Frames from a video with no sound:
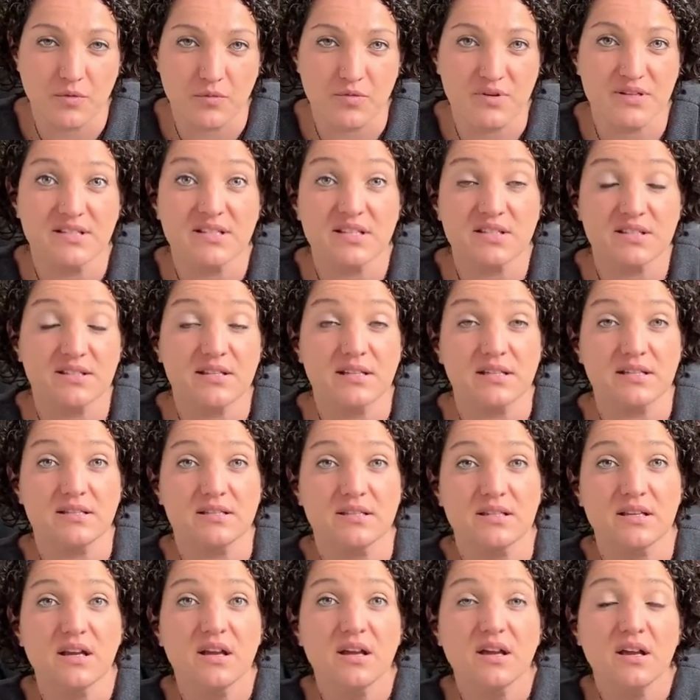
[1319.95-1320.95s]

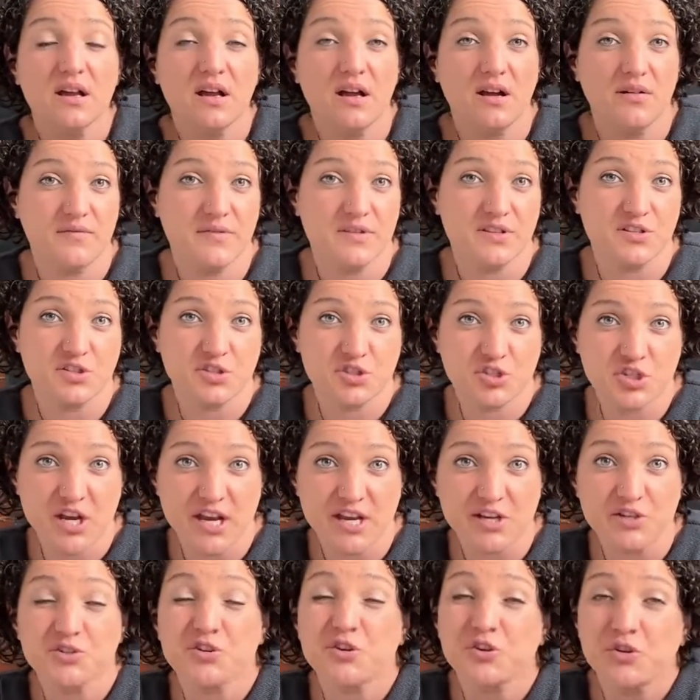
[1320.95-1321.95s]
resistance of this
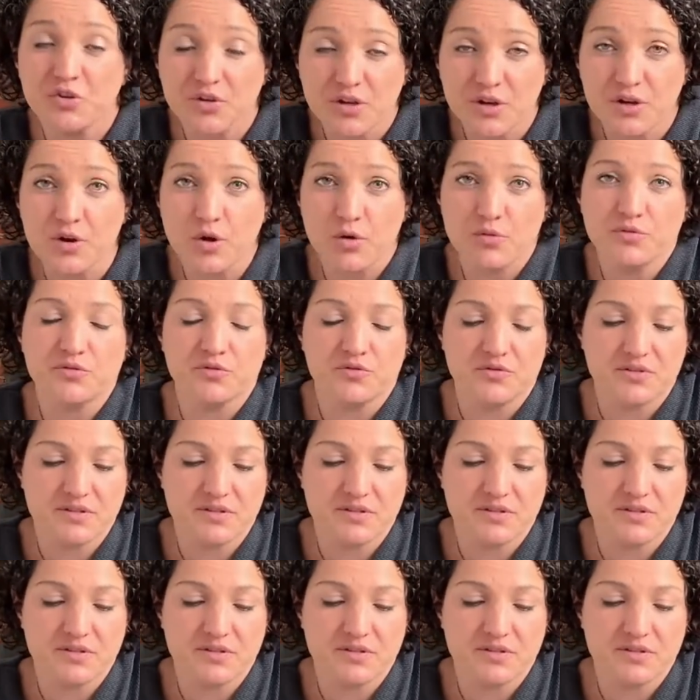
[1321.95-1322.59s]
change so you can go through